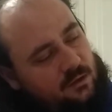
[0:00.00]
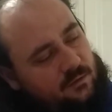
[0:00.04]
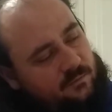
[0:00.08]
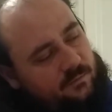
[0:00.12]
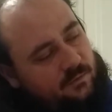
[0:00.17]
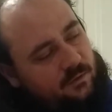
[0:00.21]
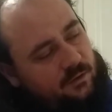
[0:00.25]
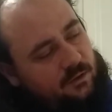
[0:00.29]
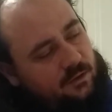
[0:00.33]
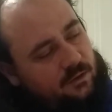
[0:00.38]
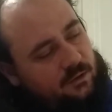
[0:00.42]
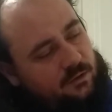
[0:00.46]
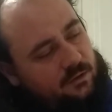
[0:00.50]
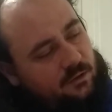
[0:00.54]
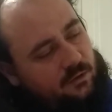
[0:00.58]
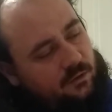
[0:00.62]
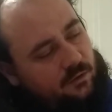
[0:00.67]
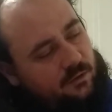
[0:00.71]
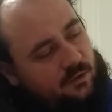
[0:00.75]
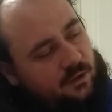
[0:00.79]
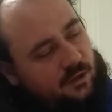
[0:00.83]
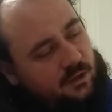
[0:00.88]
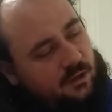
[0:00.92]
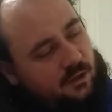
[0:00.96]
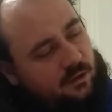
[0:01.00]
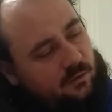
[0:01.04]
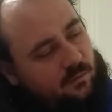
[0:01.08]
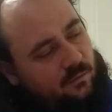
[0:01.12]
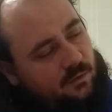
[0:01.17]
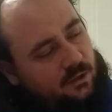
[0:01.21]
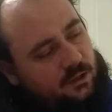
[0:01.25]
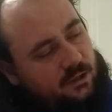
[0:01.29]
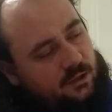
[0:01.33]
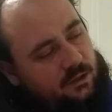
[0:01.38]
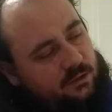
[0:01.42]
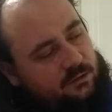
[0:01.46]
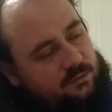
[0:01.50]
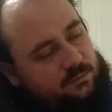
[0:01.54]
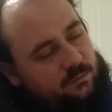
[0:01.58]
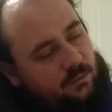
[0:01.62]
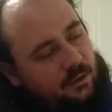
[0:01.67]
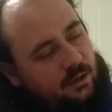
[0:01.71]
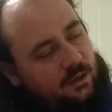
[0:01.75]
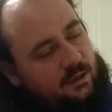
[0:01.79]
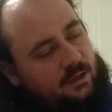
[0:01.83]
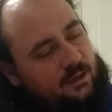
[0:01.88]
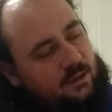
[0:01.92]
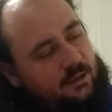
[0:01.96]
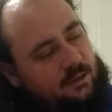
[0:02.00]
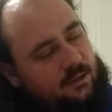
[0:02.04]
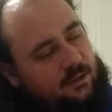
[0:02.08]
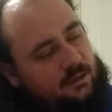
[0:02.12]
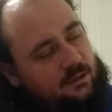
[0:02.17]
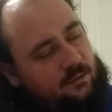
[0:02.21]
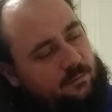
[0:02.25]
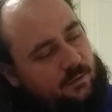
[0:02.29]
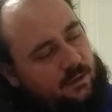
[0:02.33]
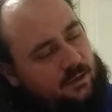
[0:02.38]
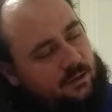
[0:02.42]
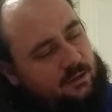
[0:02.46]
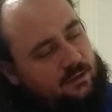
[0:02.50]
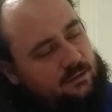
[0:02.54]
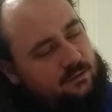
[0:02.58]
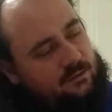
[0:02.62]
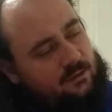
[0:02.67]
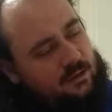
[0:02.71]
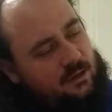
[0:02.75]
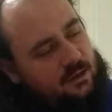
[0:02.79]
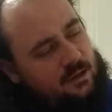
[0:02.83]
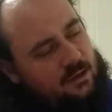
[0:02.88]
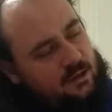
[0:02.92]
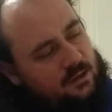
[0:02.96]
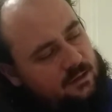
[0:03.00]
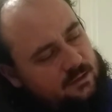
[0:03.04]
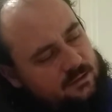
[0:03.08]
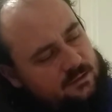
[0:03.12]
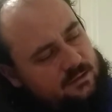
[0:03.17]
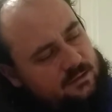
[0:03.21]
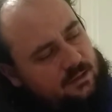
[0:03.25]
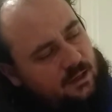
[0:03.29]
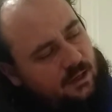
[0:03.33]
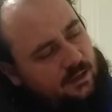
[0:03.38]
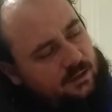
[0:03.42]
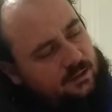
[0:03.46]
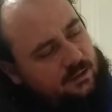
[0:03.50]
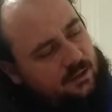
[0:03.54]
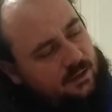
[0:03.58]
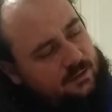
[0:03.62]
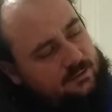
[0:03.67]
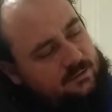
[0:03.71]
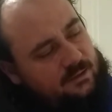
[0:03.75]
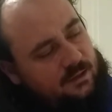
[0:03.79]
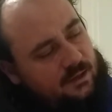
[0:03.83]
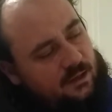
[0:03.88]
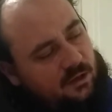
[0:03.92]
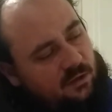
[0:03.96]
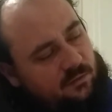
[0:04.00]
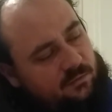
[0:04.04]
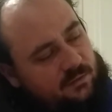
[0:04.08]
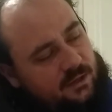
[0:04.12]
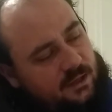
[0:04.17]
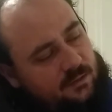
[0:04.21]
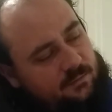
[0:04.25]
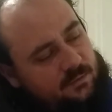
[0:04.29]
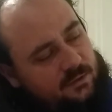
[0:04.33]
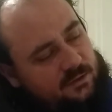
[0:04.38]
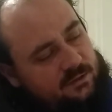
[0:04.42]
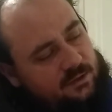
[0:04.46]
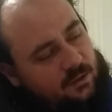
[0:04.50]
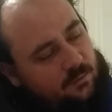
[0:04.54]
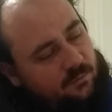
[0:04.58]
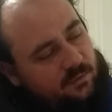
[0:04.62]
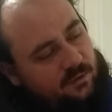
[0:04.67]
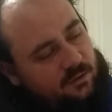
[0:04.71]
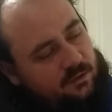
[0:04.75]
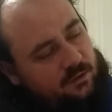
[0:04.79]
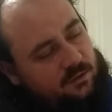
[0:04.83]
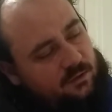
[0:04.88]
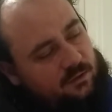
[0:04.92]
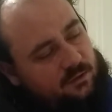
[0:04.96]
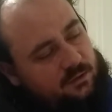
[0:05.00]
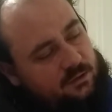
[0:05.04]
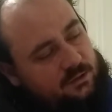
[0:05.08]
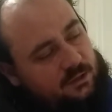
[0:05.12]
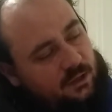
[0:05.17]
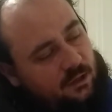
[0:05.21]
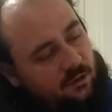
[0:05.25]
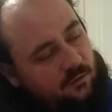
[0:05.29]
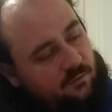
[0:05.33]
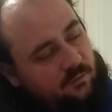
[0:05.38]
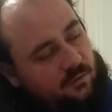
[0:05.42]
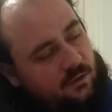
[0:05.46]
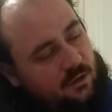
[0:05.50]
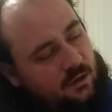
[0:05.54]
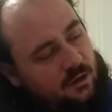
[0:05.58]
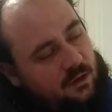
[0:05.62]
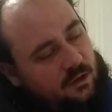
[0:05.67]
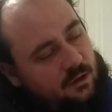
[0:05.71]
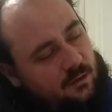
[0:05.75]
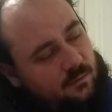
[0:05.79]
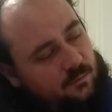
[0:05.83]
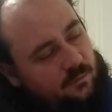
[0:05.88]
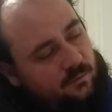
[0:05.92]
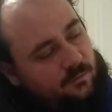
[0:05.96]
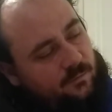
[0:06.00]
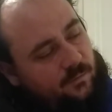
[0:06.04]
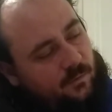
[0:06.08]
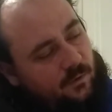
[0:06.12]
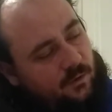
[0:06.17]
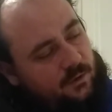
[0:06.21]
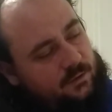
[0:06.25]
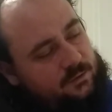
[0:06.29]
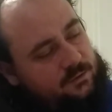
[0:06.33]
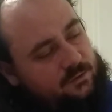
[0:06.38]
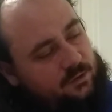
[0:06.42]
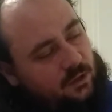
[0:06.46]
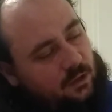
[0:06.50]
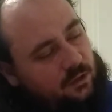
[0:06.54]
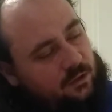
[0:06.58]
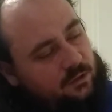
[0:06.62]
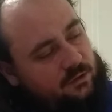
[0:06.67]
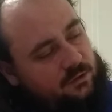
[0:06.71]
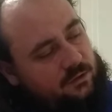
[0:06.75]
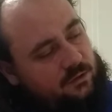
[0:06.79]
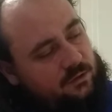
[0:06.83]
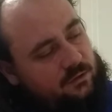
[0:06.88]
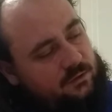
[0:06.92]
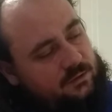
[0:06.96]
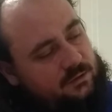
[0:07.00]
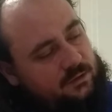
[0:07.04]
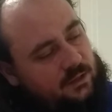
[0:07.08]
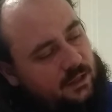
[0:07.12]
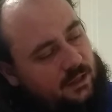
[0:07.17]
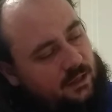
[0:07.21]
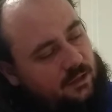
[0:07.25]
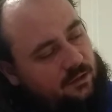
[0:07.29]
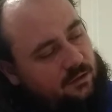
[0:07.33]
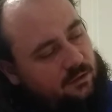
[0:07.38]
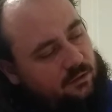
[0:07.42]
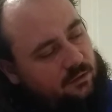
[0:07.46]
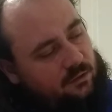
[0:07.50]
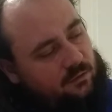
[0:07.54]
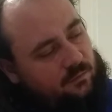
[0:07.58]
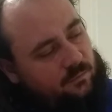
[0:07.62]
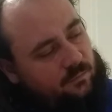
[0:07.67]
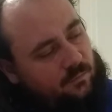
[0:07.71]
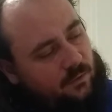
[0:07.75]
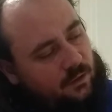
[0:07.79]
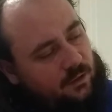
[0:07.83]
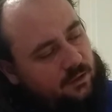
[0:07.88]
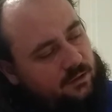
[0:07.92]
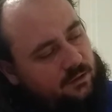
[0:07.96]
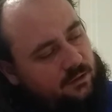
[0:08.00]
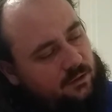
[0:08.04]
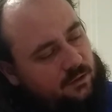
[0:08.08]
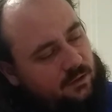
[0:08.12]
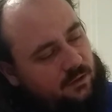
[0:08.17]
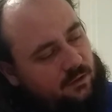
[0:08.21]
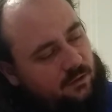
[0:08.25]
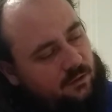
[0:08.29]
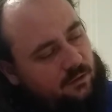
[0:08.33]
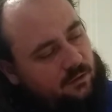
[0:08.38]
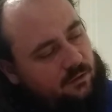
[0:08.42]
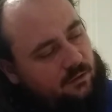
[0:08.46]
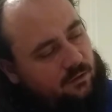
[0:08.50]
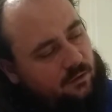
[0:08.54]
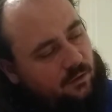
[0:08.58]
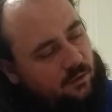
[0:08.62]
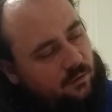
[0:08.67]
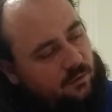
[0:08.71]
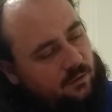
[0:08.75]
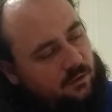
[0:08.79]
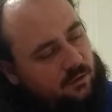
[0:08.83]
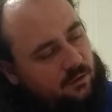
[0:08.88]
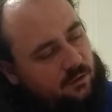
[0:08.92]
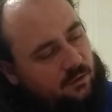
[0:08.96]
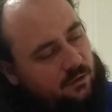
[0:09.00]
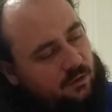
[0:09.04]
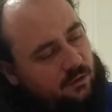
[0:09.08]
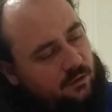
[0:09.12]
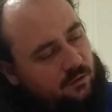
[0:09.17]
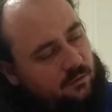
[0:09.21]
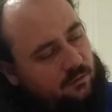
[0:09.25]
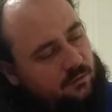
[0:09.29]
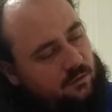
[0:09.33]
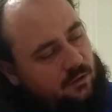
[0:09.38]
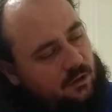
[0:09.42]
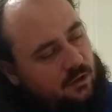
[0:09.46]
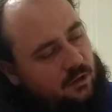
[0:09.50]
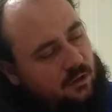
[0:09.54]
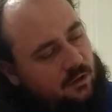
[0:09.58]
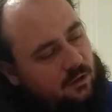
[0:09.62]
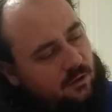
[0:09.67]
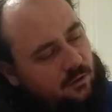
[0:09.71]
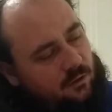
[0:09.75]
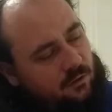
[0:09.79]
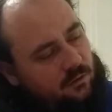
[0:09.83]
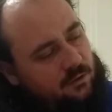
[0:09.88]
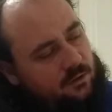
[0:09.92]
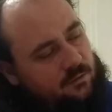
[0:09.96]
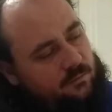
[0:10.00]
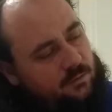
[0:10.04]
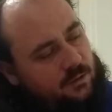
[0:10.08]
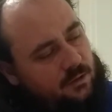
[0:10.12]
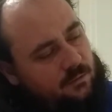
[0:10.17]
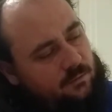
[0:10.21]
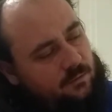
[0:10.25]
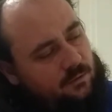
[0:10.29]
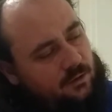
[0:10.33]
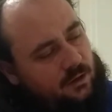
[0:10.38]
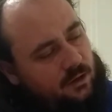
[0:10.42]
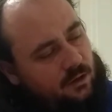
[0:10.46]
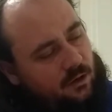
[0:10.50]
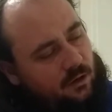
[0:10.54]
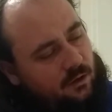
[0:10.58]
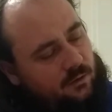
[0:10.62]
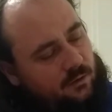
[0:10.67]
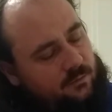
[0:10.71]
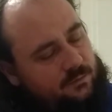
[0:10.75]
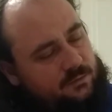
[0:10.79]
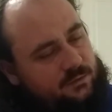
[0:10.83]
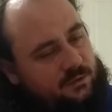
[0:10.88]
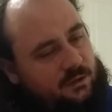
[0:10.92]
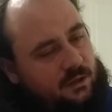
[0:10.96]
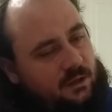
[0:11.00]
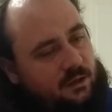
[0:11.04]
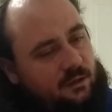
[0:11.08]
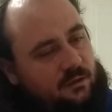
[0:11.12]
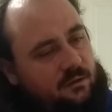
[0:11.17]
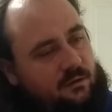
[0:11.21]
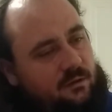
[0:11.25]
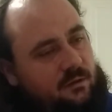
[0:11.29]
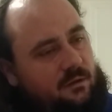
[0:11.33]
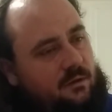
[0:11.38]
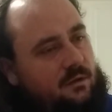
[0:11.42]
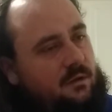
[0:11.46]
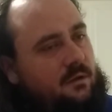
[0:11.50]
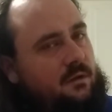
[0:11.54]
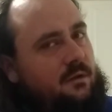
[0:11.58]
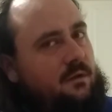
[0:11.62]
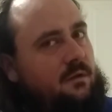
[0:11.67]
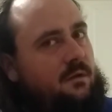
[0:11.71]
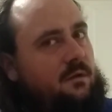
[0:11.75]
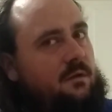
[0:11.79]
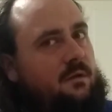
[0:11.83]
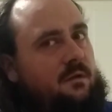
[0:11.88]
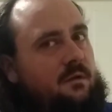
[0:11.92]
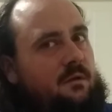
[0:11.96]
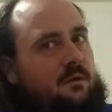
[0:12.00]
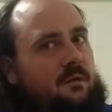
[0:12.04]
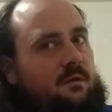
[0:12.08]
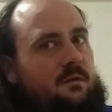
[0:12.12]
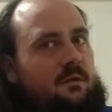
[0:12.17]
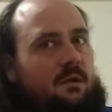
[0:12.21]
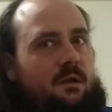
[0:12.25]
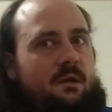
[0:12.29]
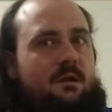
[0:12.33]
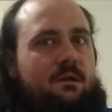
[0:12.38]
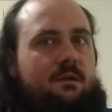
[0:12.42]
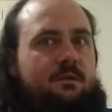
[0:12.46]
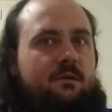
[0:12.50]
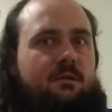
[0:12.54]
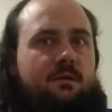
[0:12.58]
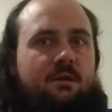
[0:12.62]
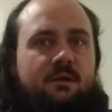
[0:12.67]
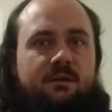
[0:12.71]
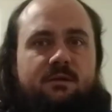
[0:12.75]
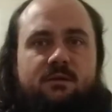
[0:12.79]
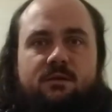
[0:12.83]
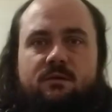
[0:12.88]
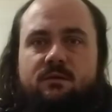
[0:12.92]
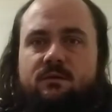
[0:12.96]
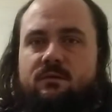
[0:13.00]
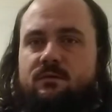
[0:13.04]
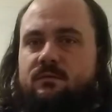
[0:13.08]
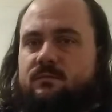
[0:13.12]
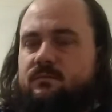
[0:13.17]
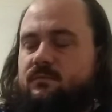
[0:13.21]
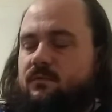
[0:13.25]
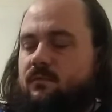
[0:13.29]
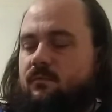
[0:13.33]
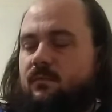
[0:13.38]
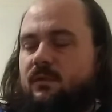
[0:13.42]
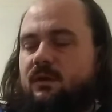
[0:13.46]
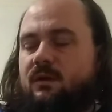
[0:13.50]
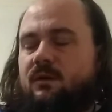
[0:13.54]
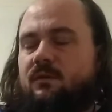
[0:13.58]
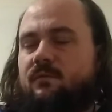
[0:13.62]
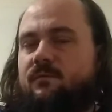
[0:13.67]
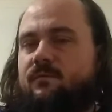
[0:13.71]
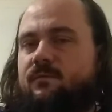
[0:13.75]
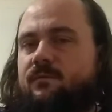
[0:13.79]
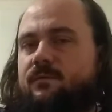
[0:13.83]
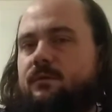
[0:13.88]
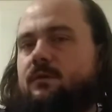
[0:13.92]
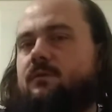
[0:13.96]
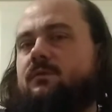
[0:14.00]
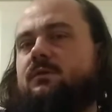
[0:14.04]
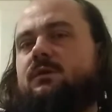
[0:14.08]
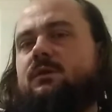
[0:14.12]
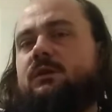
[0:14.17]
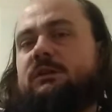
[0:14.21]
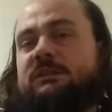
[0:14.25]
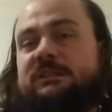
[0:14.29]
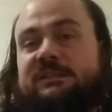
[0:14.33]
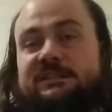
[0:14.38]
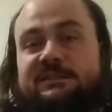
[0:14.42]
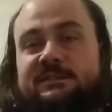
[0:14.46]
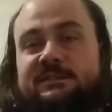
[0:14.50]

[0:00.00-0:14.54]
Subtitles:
feeling you don't need anyone else, wanting independence, deciding not to help, keeping something to yourself, preferring solitude, staying aloof, wanting to go it alone, holding people at arm's length. That's your immediate future.